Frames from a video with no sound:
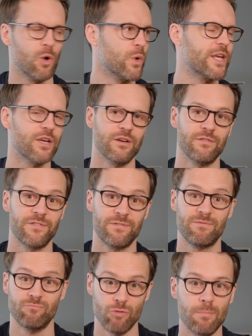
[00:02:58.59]
We can
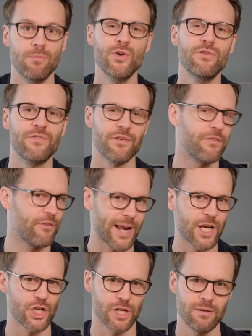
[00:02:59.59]
remove the
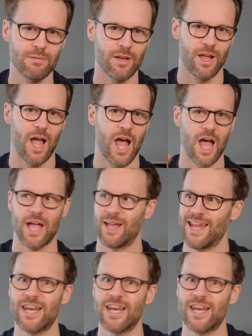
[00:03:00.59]
friction uh,